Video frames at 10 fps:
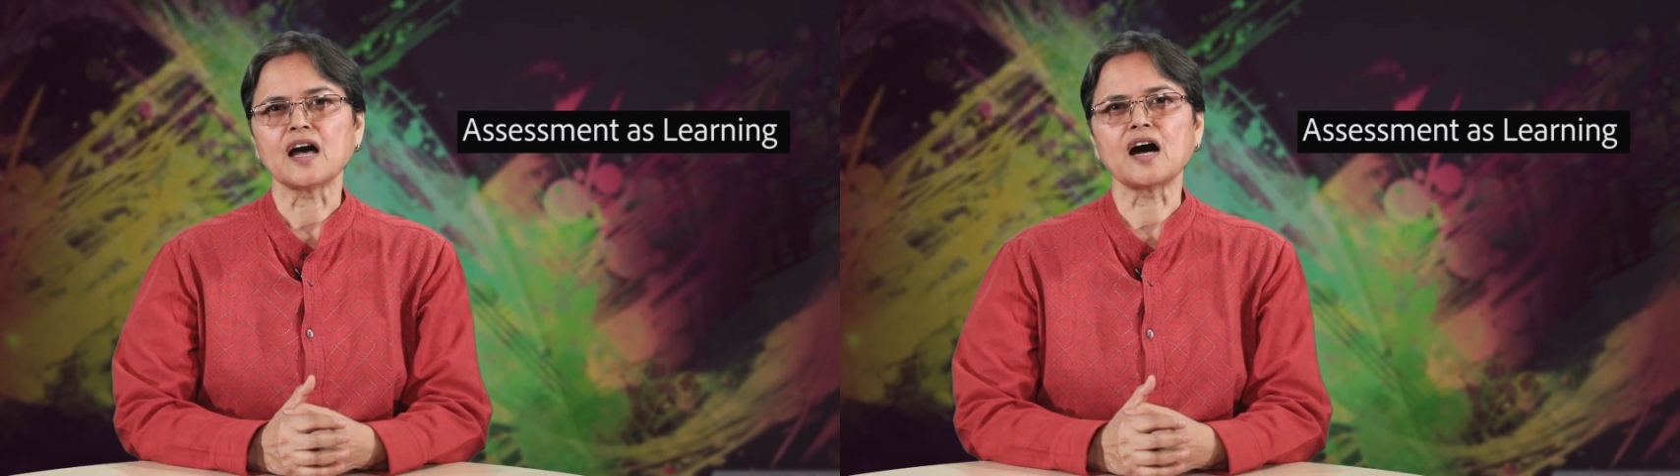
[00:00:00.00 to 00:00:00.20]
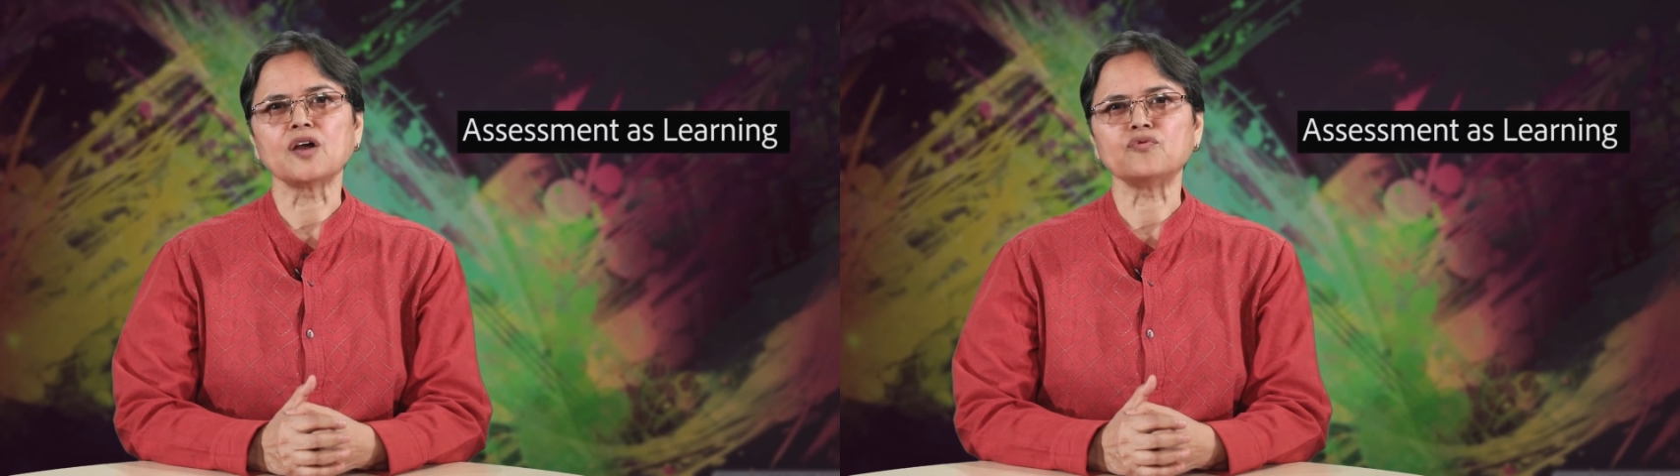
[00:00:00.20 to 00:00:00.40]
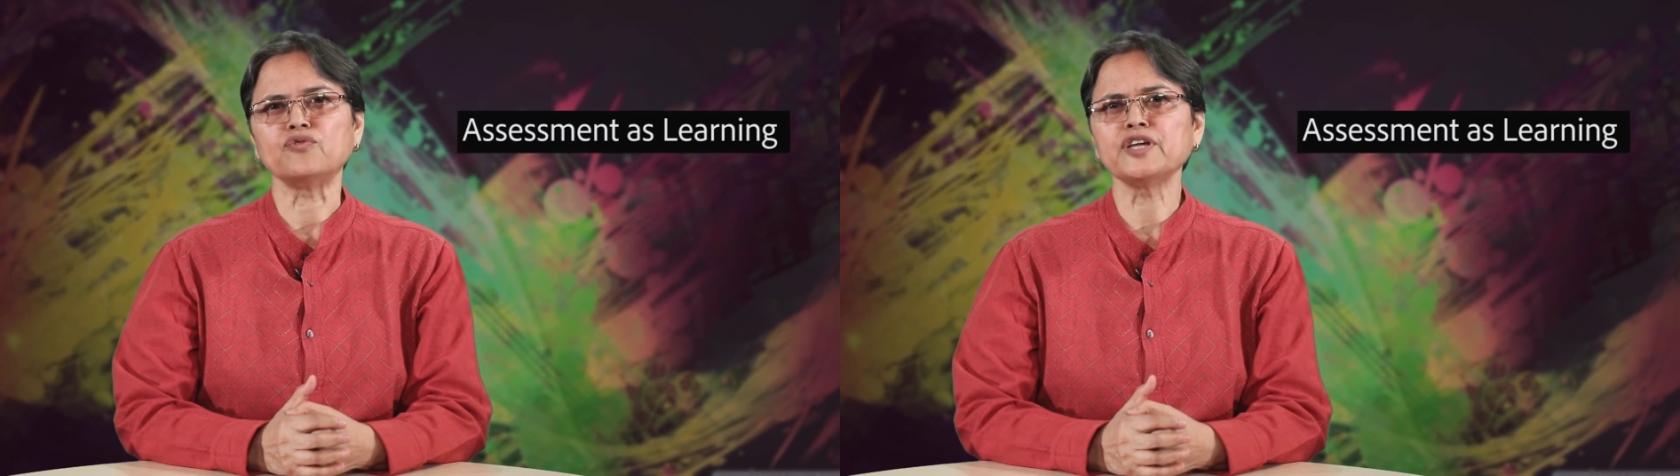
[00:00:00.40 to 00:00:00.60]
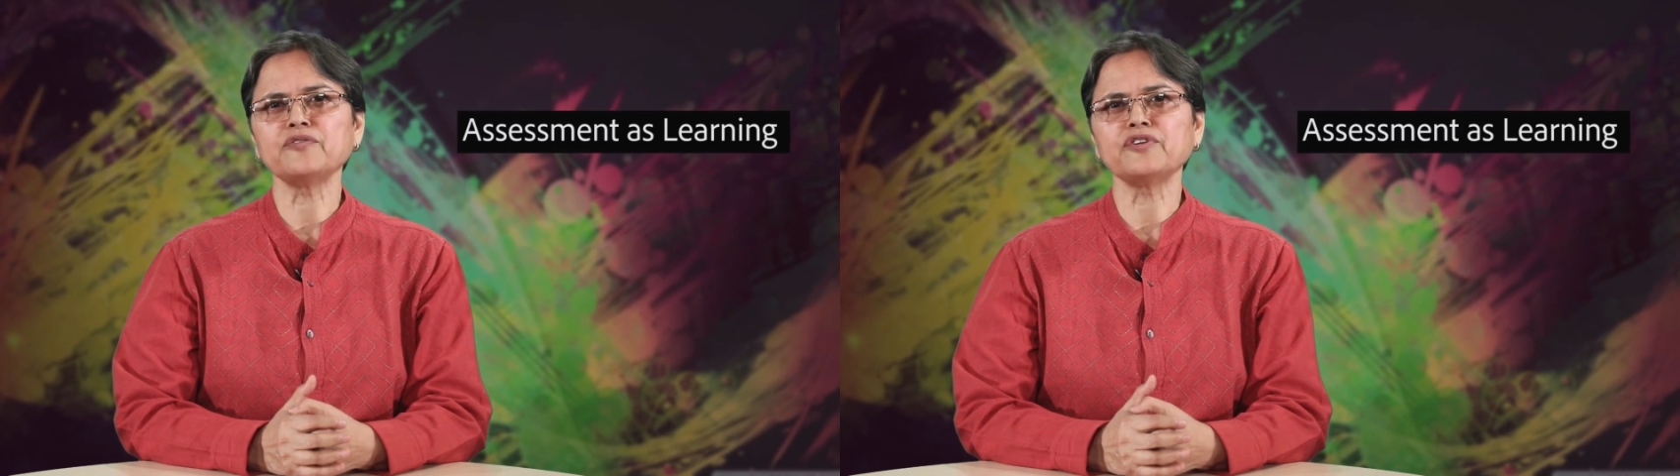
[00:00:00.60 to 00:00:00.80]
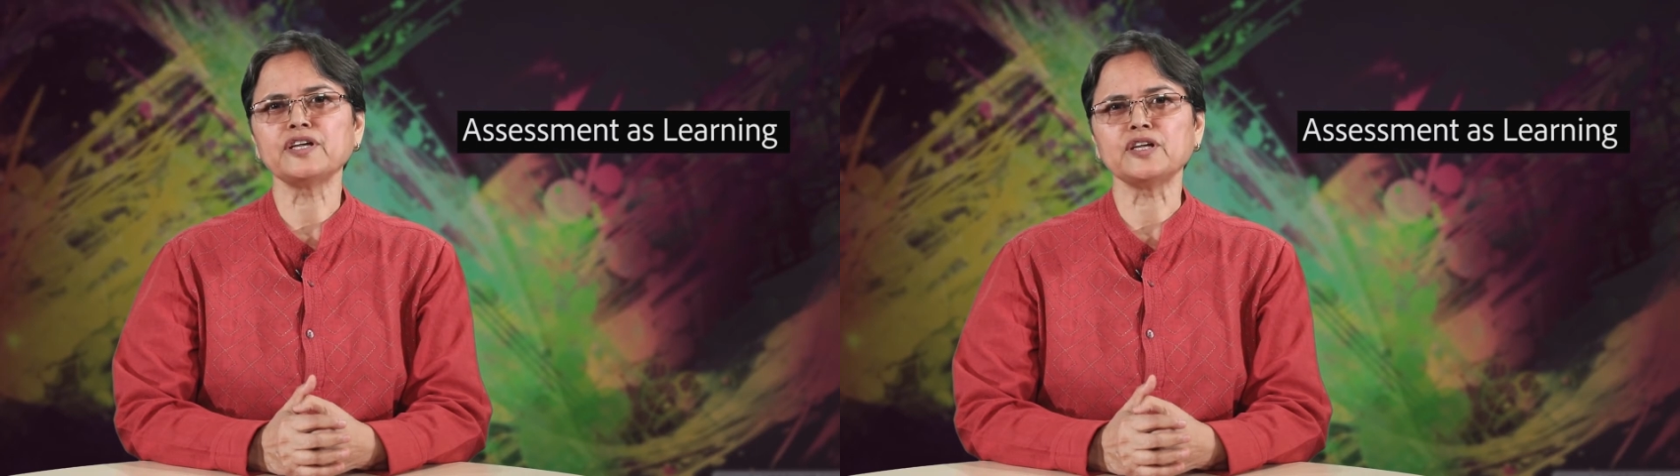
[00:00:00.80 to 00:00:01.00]
are
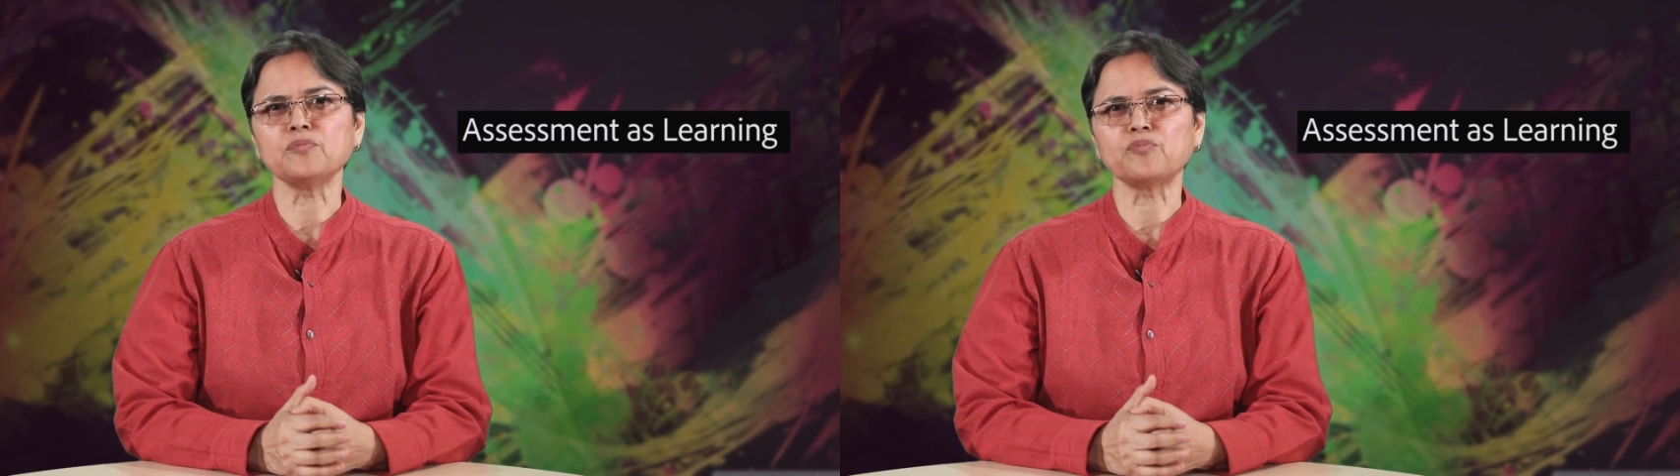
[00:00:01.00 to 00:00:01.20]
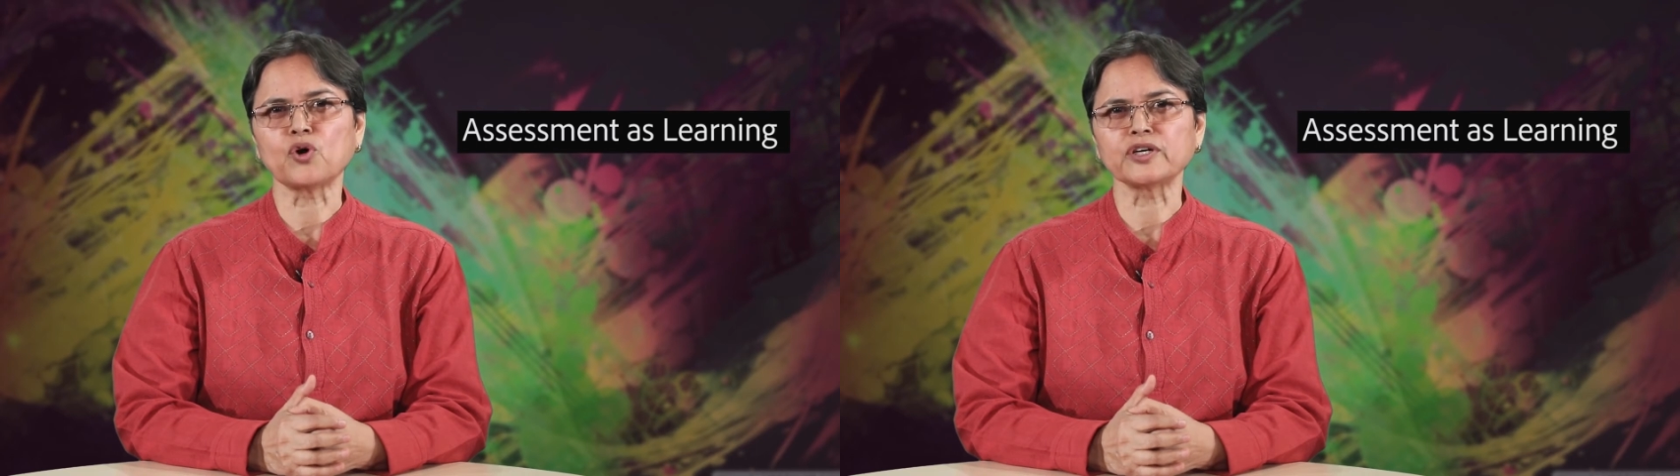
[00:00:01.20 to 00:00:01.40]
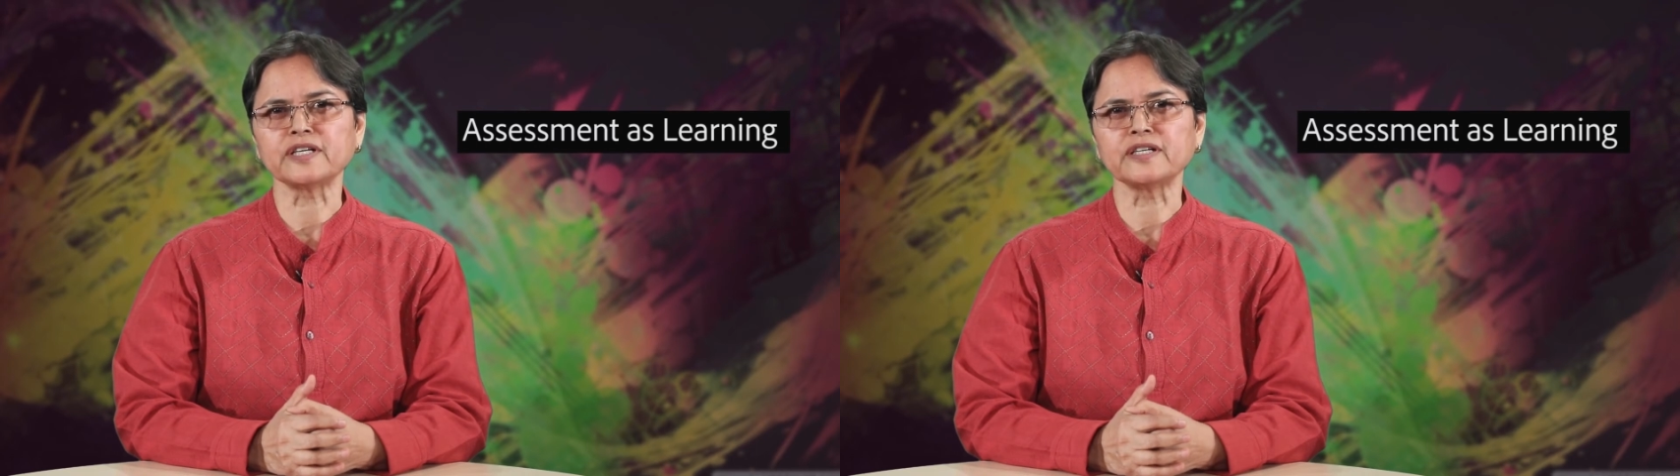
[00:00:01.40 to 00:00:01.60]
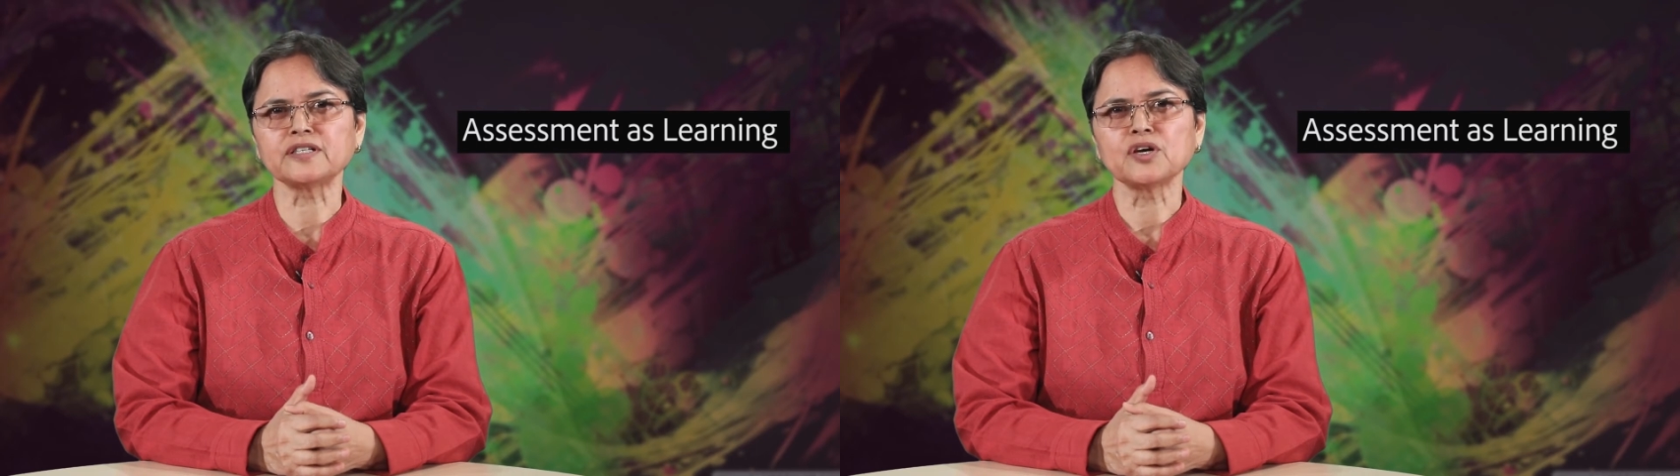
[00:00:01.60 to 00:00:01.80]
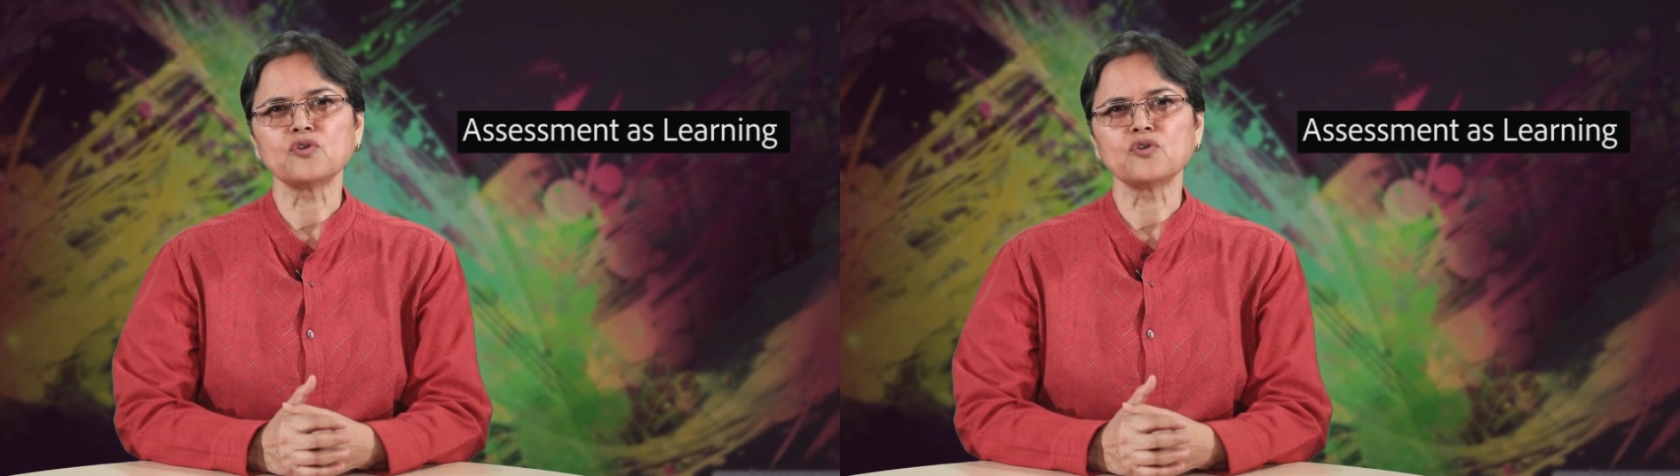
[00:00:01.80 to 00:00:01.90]
very important